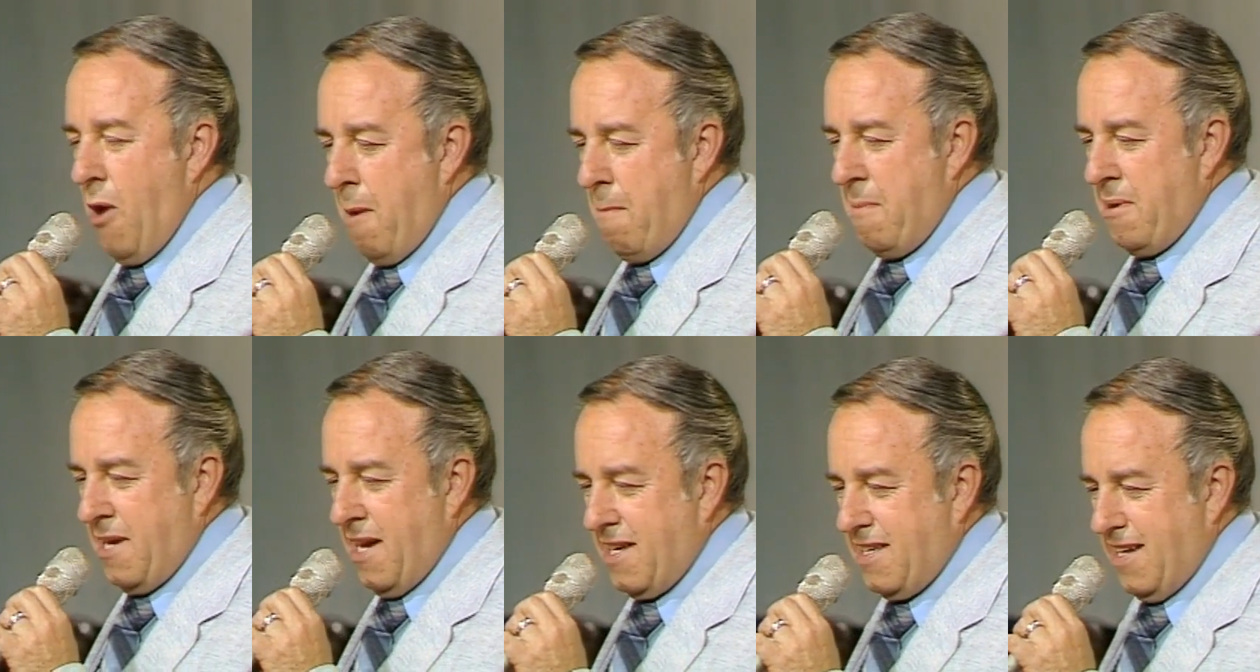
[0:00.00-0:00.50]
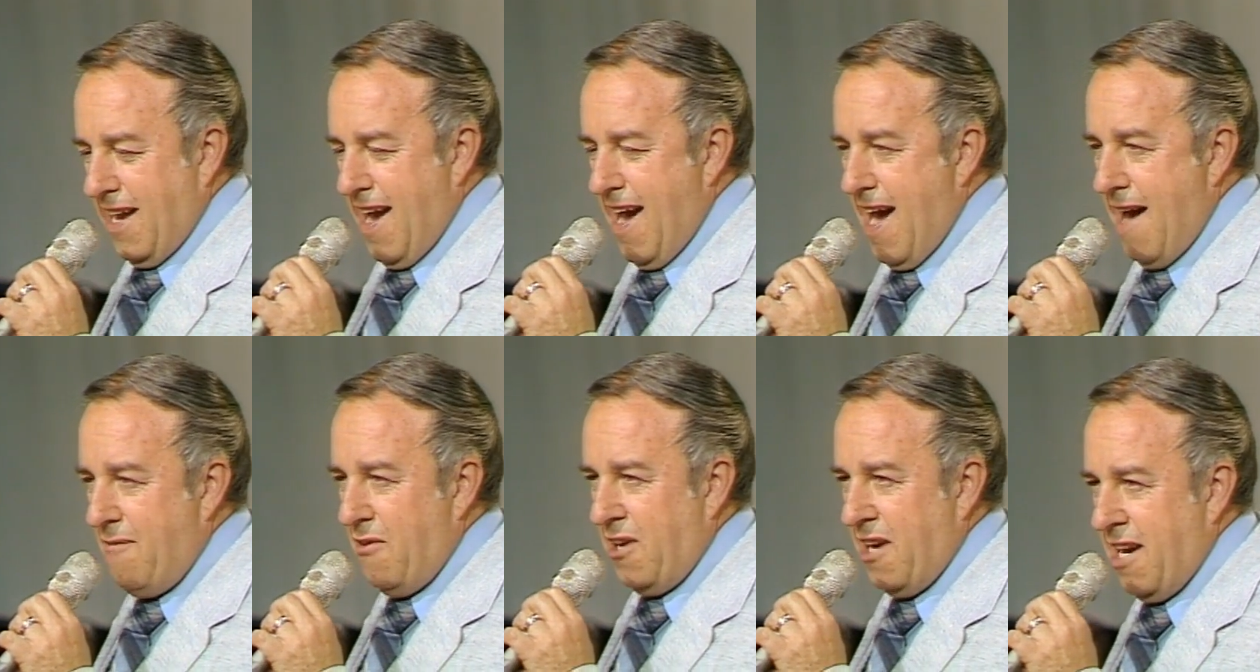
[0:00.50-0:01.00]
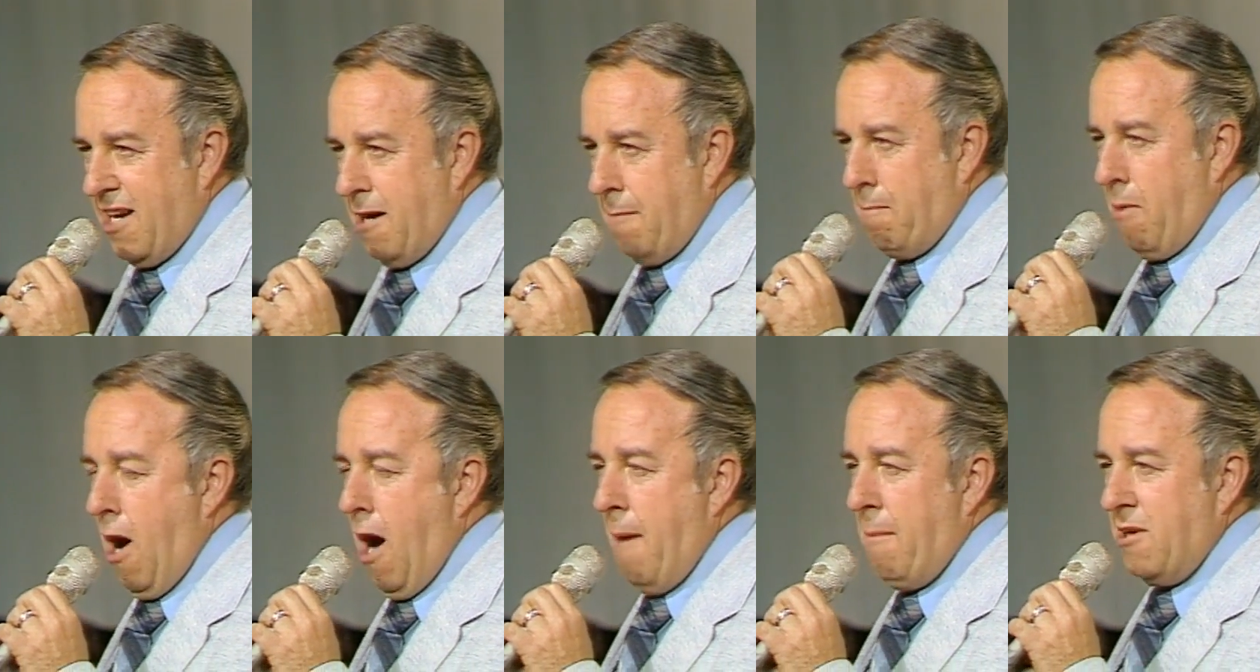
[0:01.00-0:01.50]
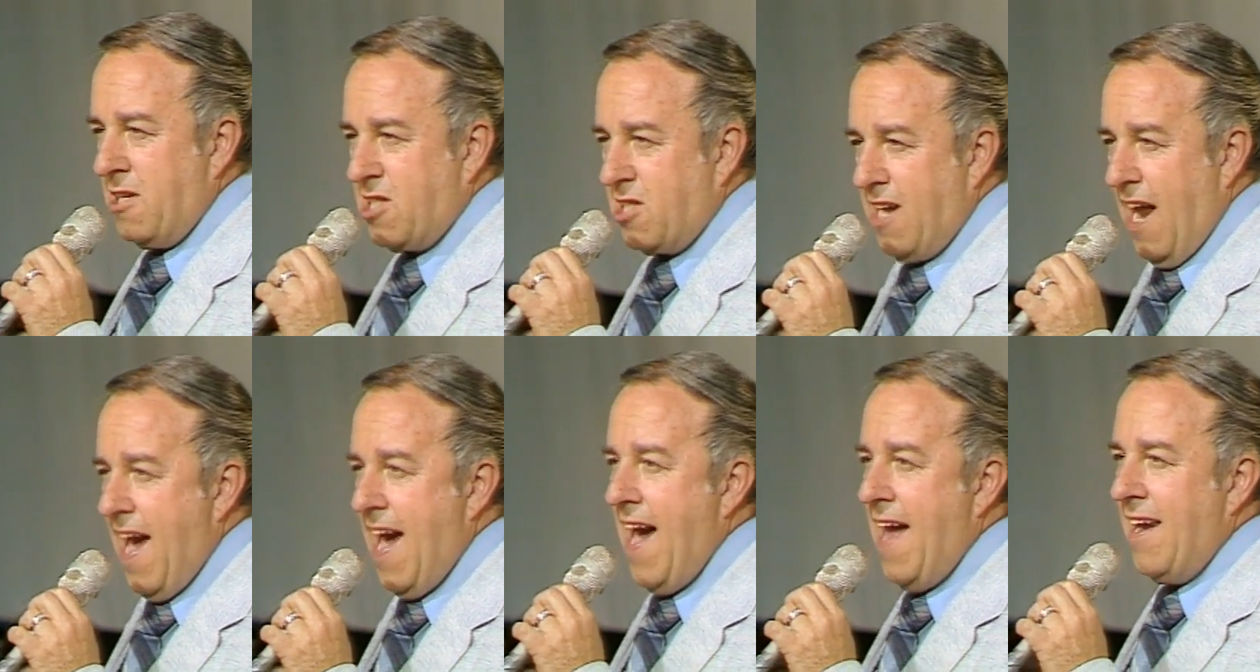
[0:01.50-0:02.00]
When we get to heaven in the
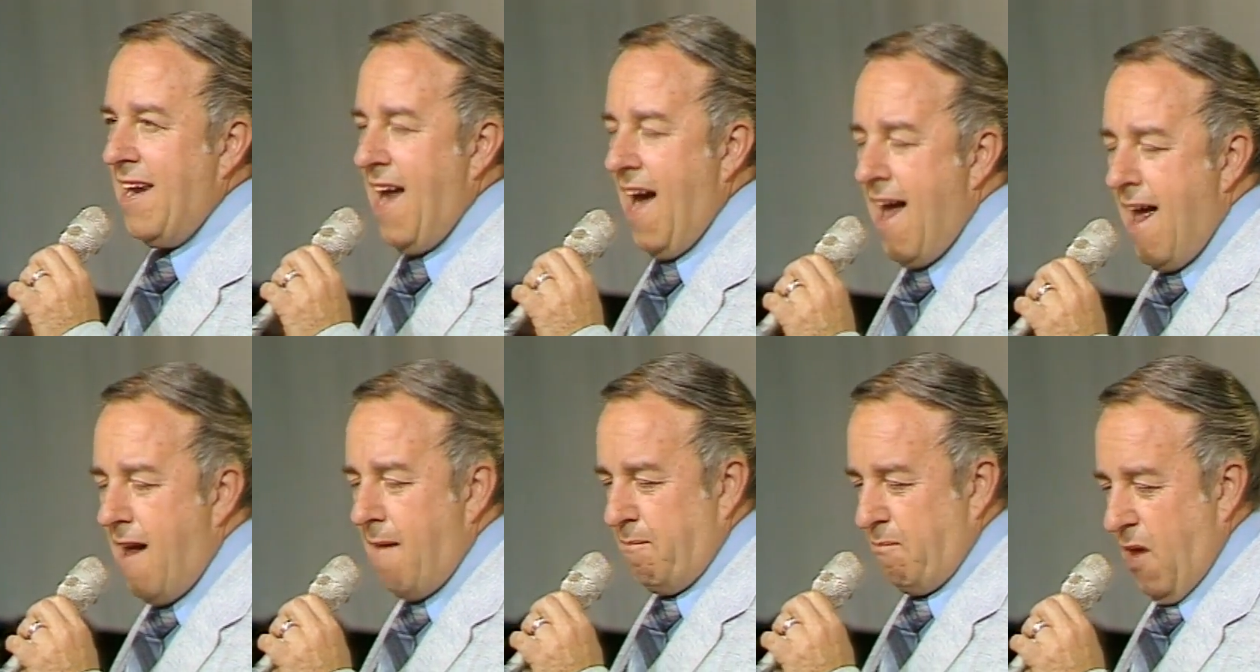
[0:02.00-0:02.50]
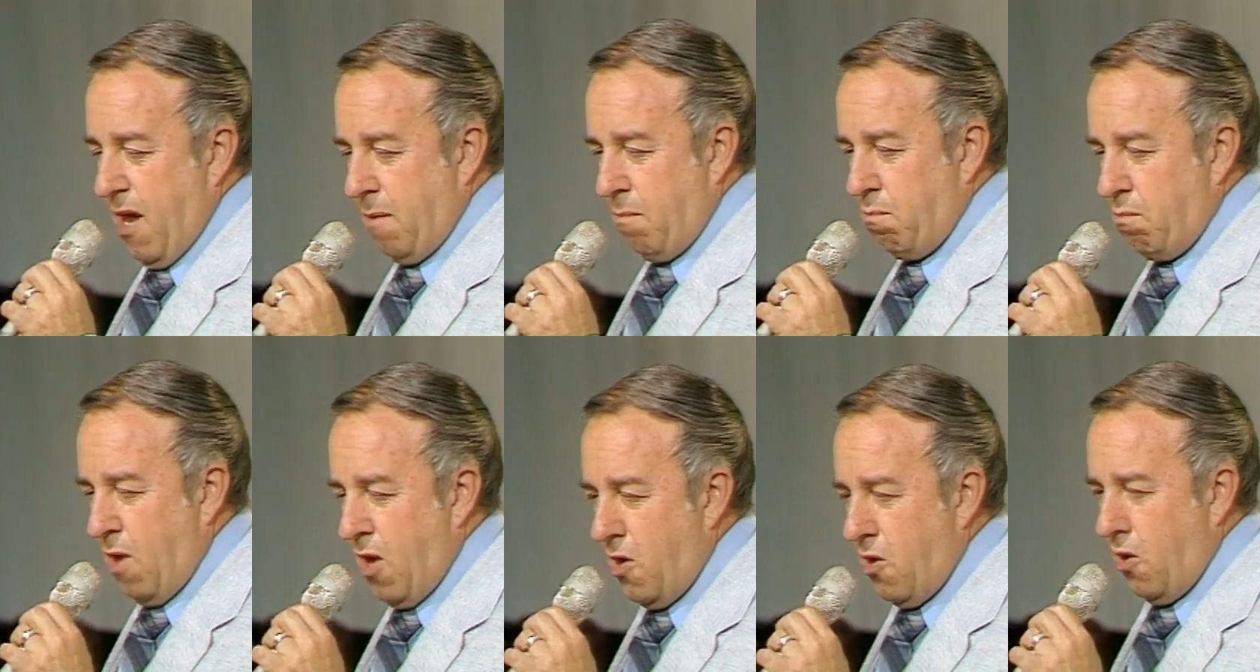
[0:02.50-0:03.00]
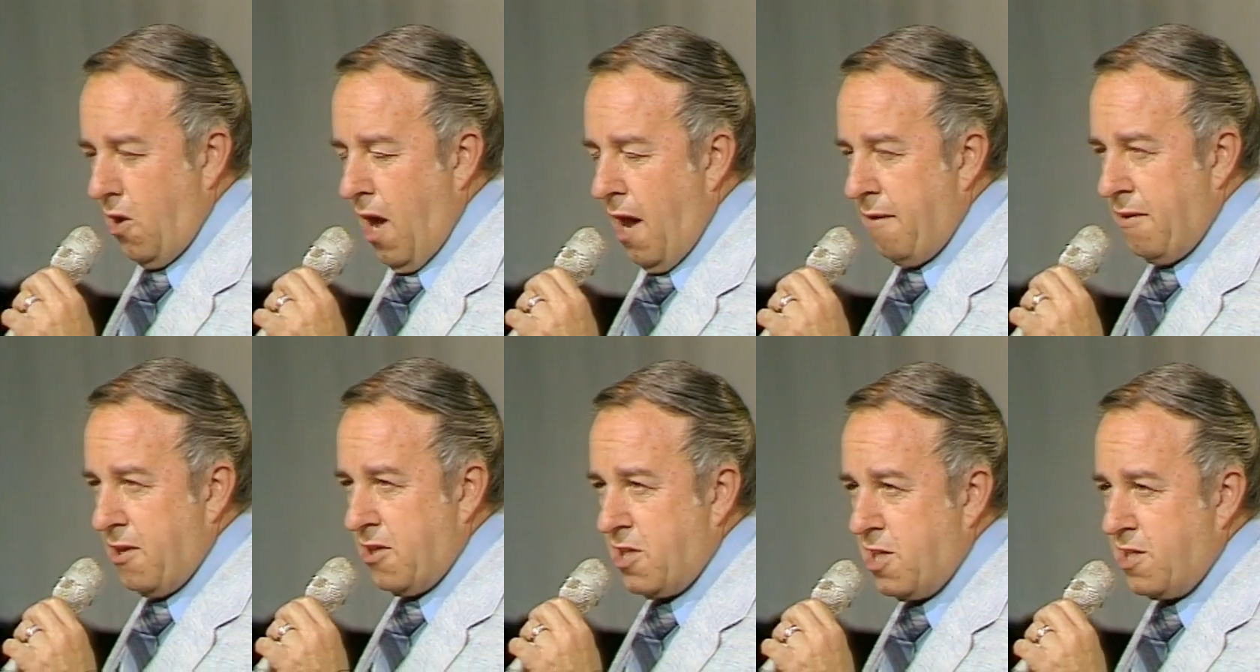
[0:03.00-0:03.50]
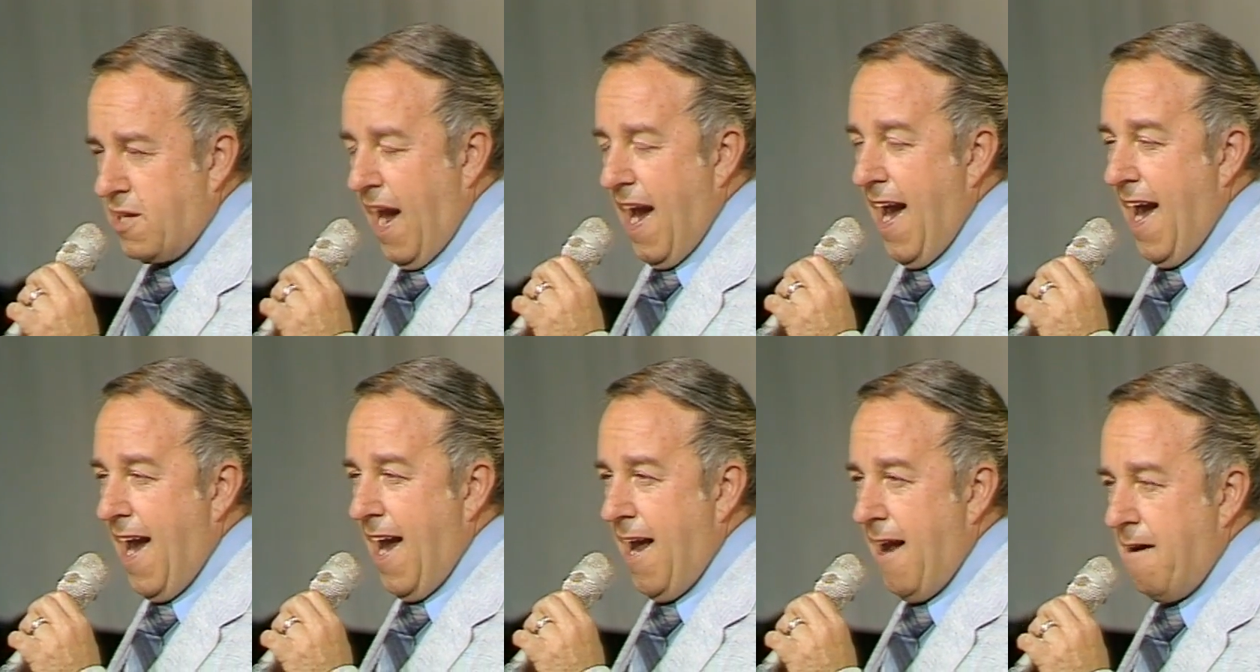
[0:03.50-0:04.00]
promised land, then we'll
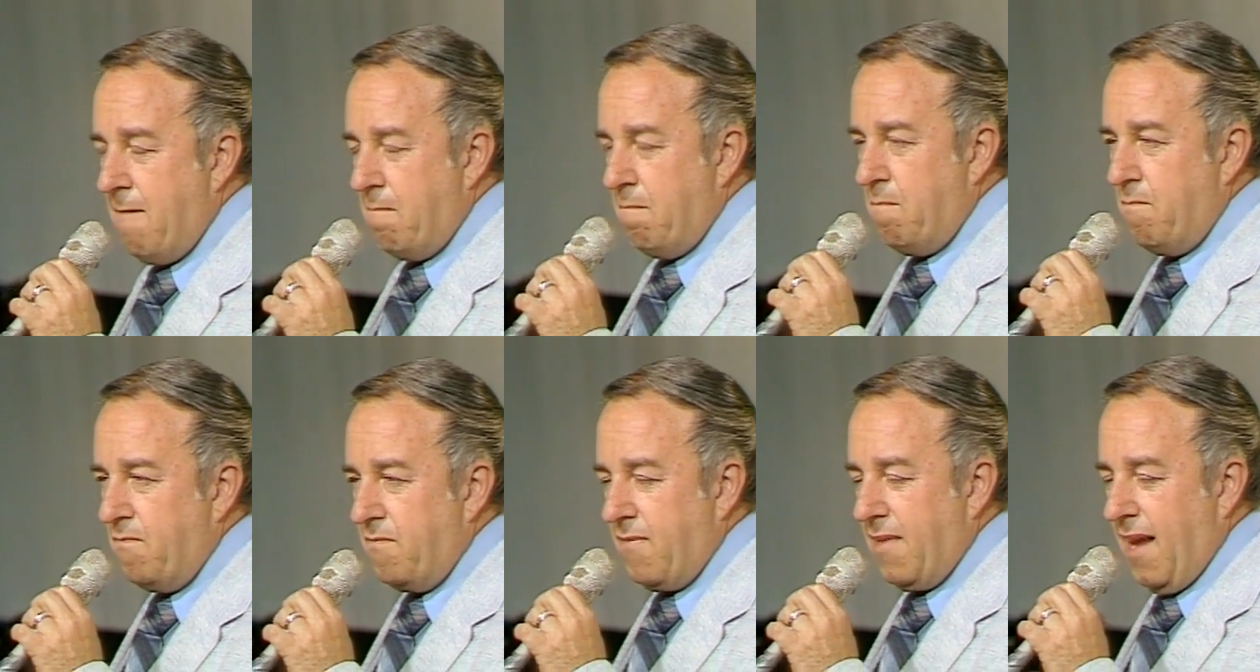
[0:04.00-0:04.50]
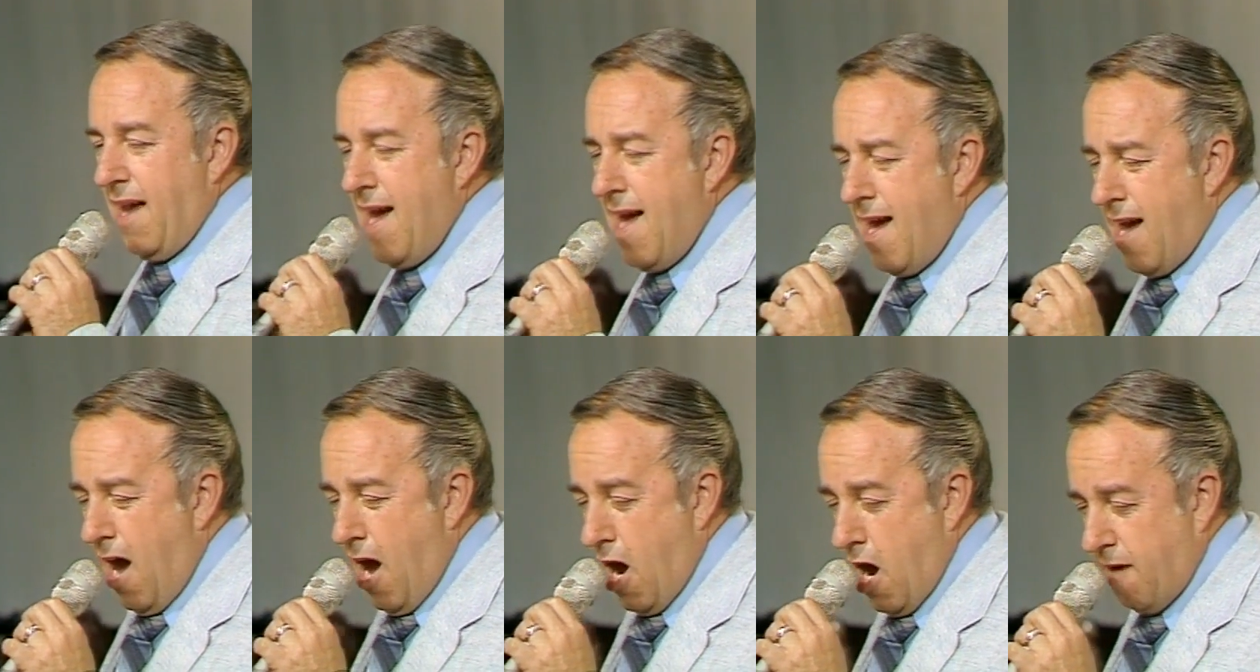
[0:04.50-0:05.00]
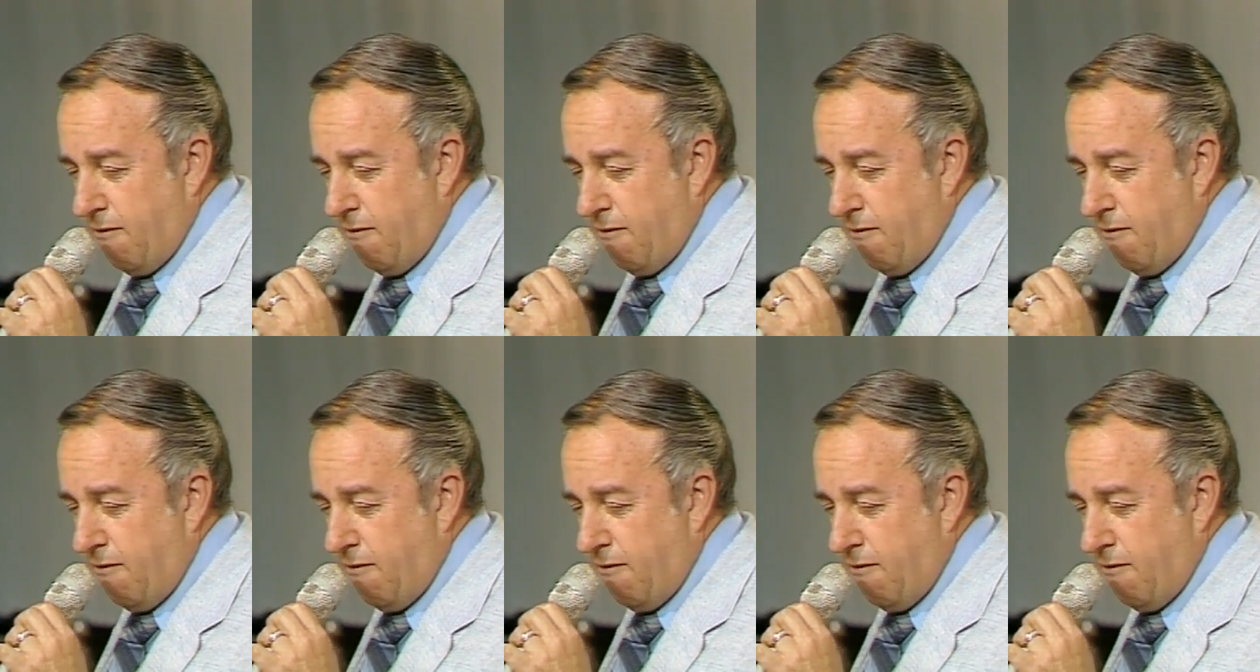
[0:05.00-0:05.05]
understand.